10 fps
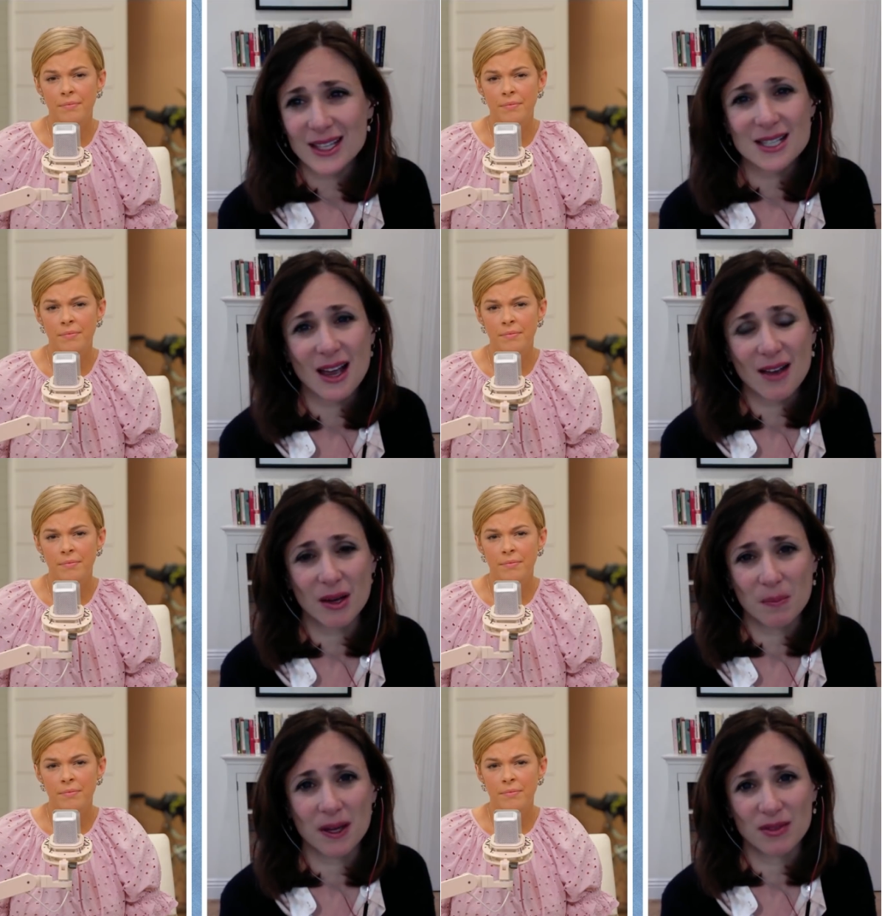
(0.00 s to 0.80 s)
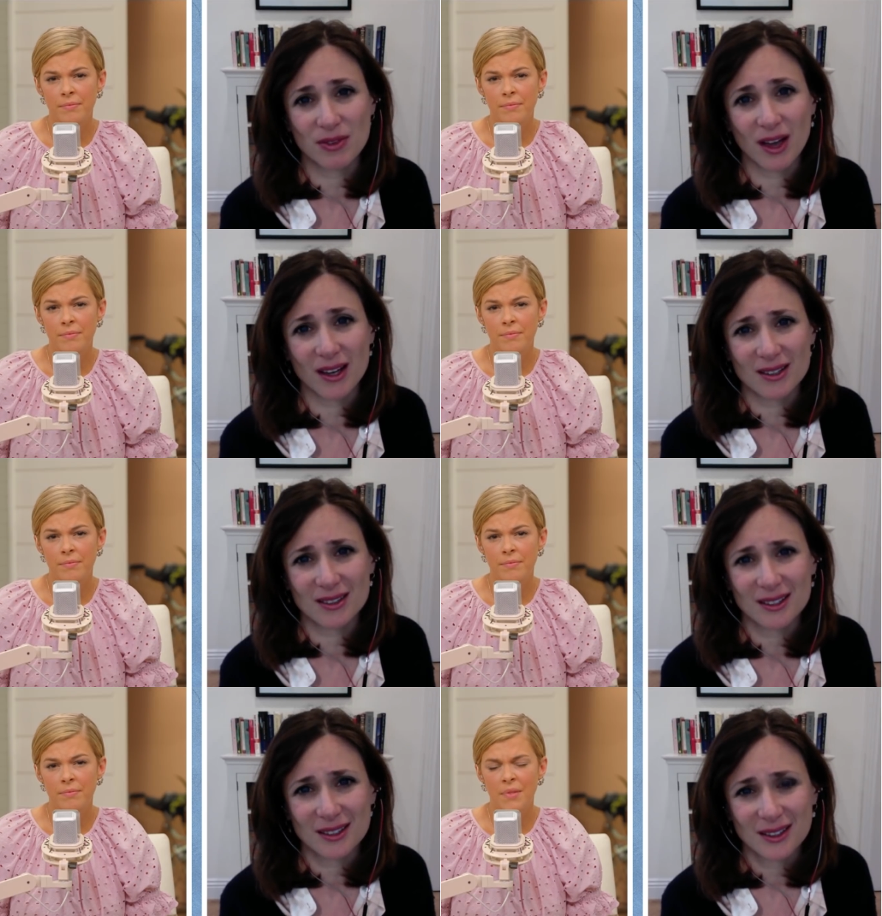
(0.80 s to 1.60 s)
Speaker 1: that's having a big
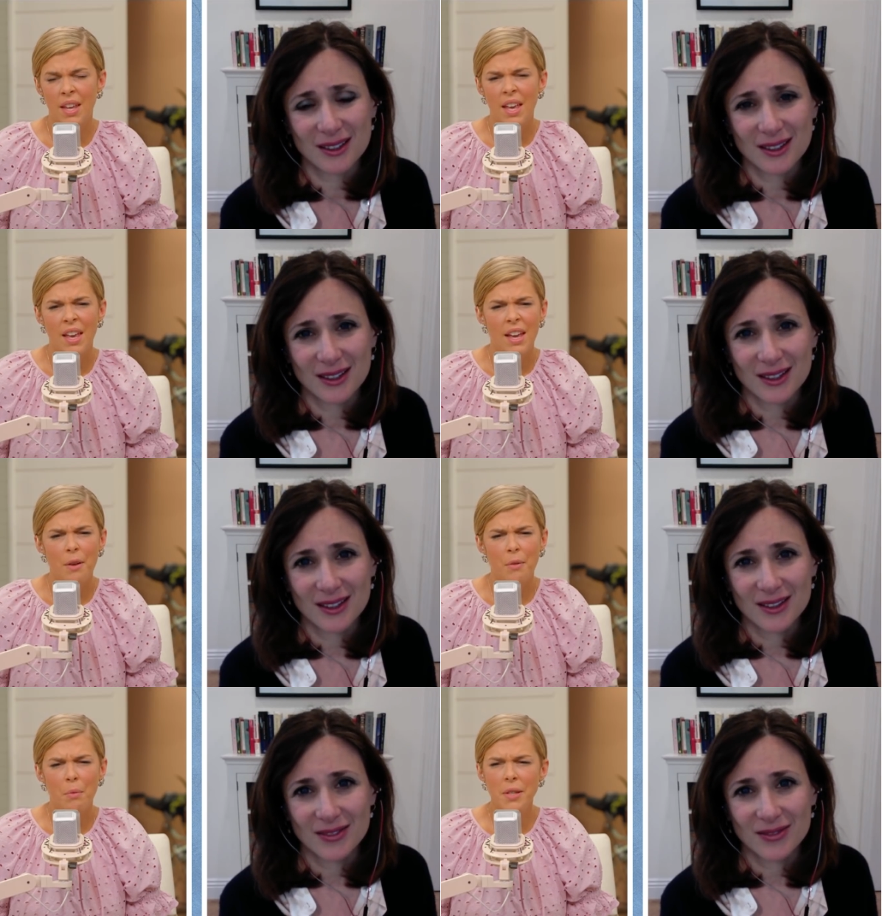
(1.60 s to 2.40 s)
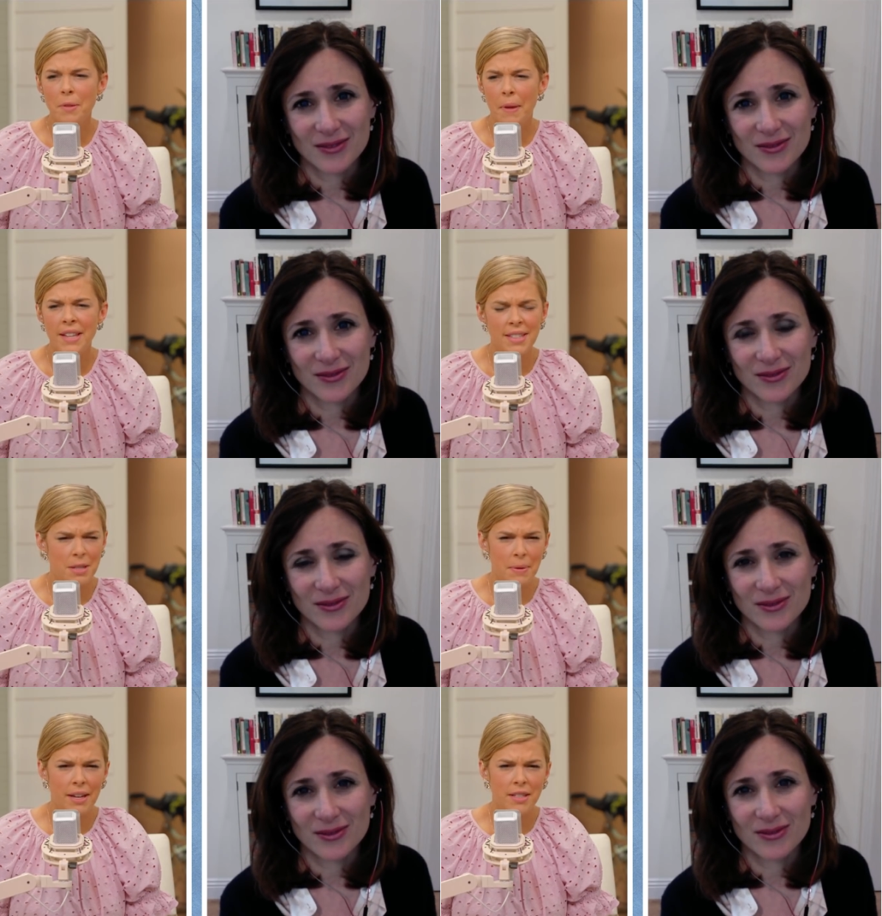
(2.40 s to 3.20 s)
effect
Speaker 2: It was amazing
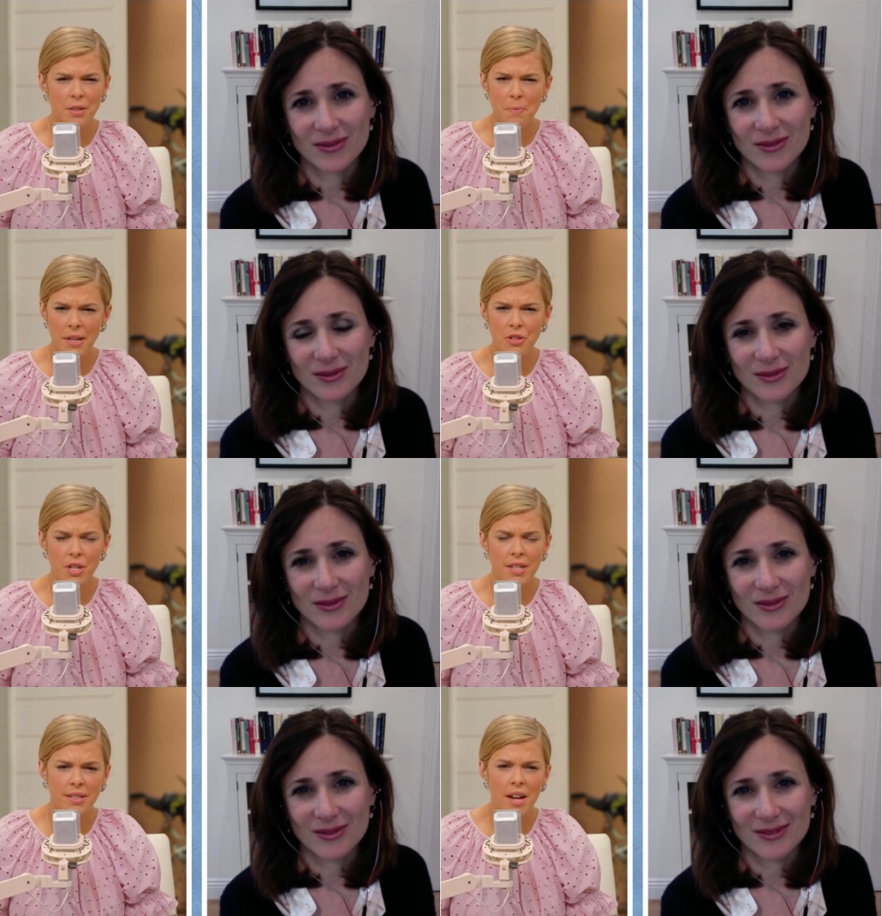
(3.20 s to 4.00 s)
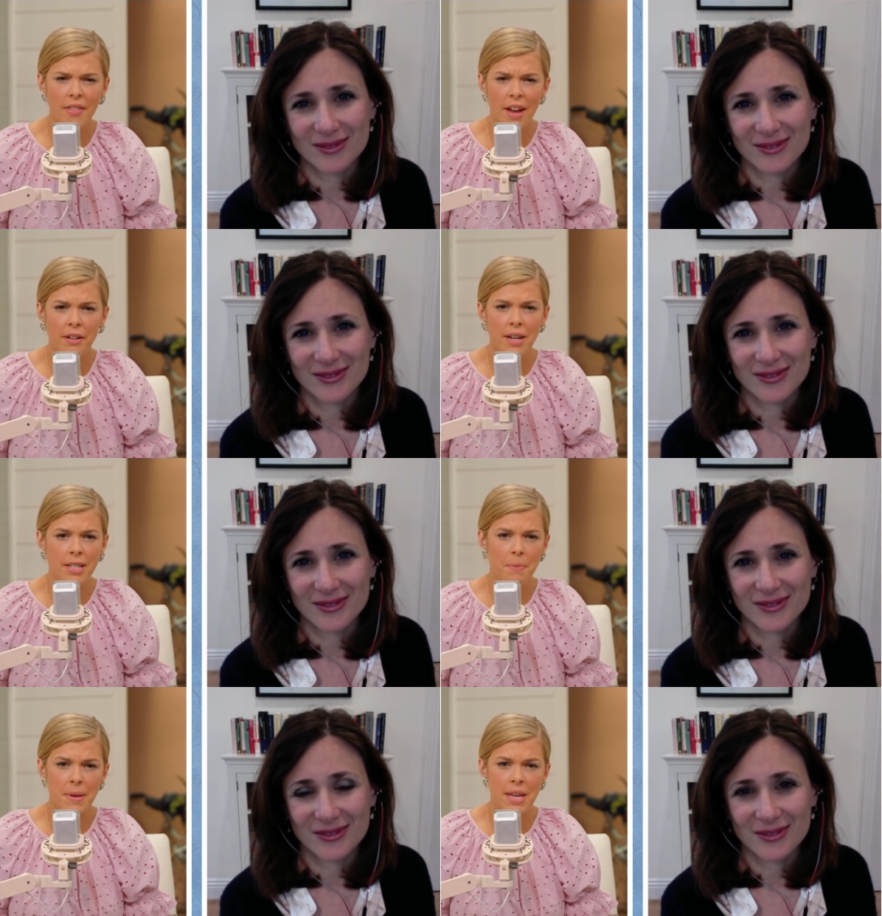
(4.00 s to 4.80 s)
to me because you mentioned it's not that
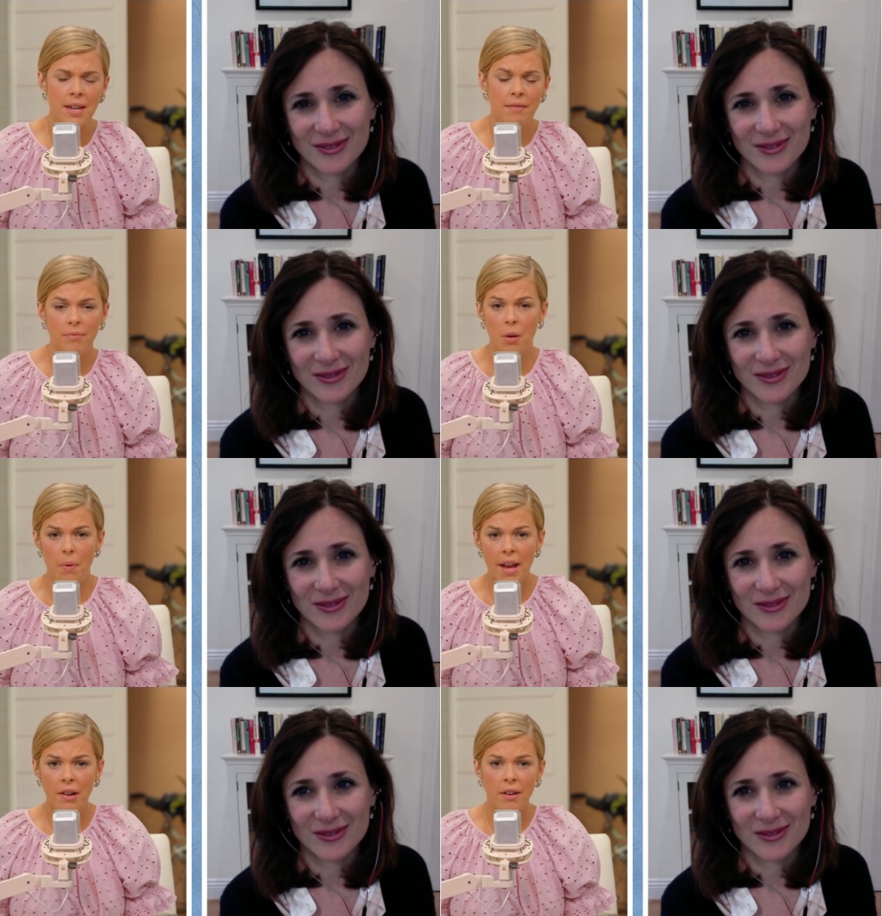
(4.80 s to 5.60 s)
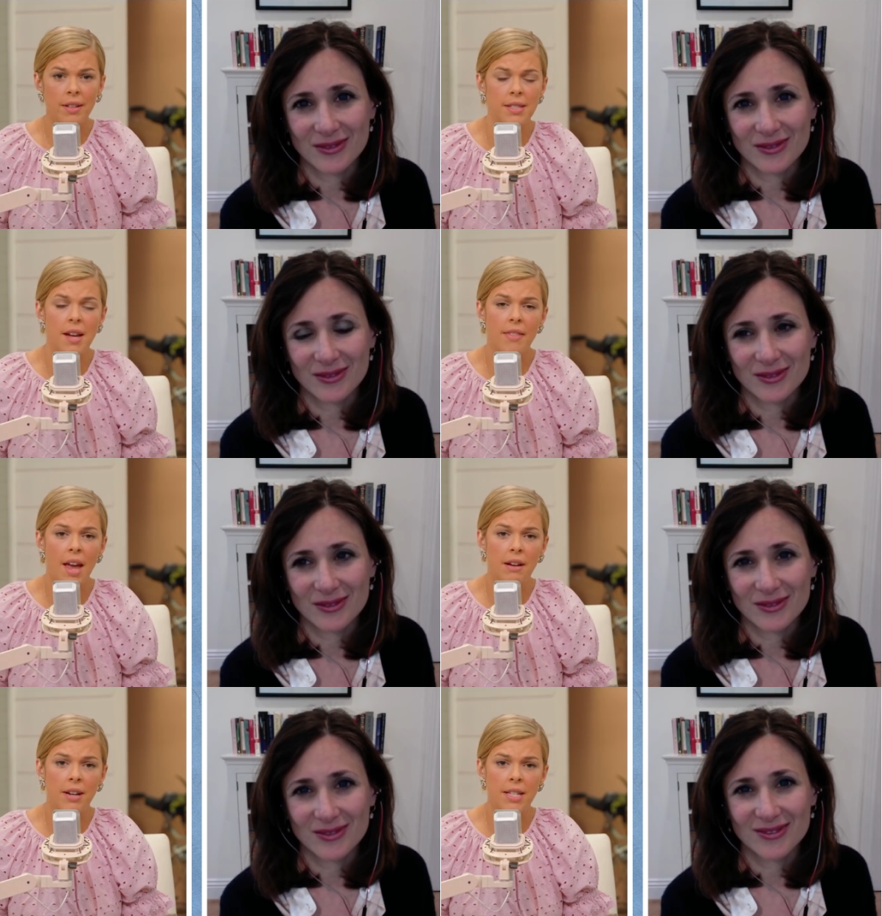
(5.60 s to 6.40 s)
great to be a white girl it's not
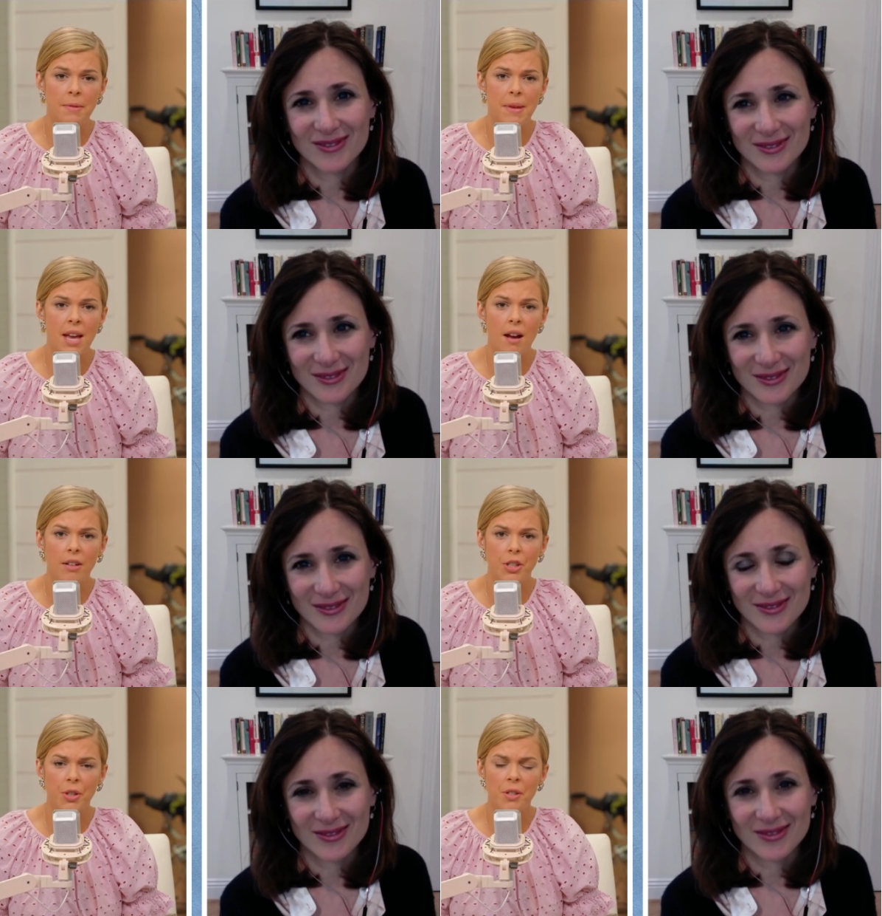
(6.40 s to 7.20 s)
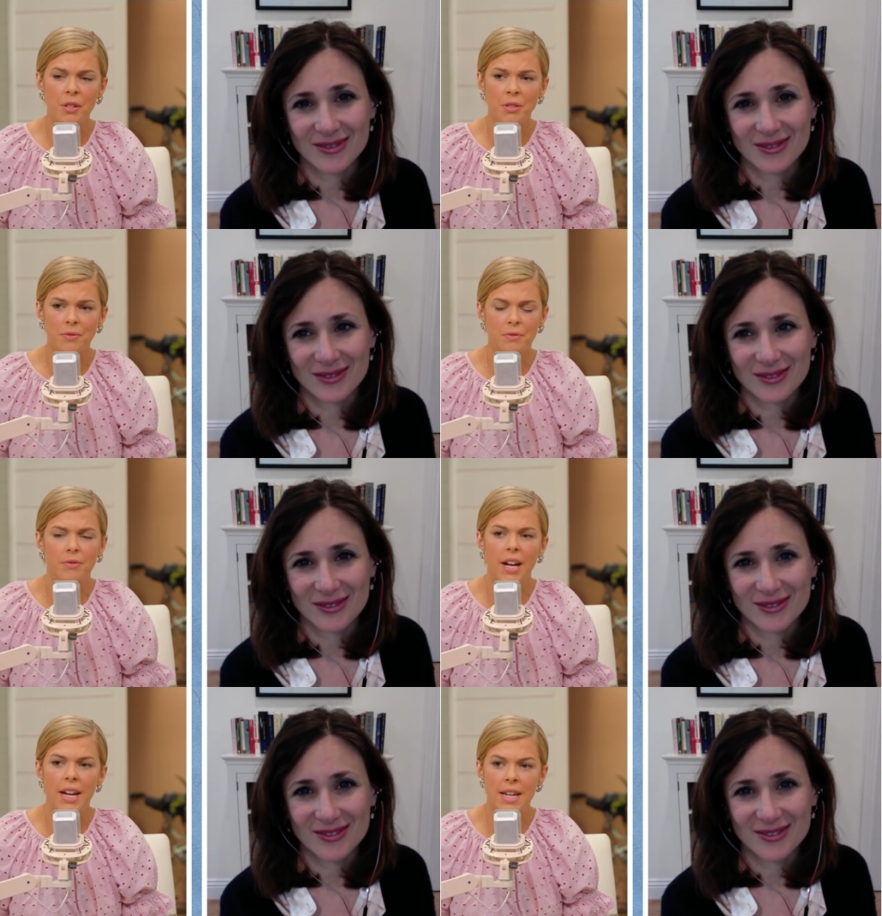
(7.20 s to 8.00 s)
that great to be a girl right